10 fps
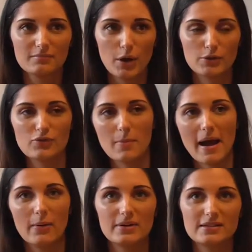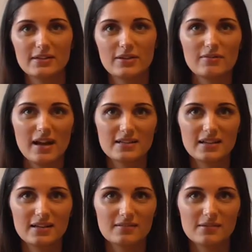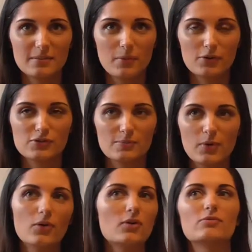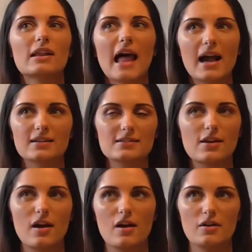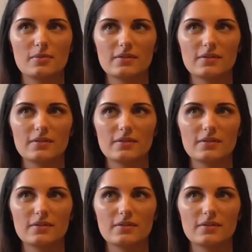potter about until you're ready, and you're much more relaxed at home,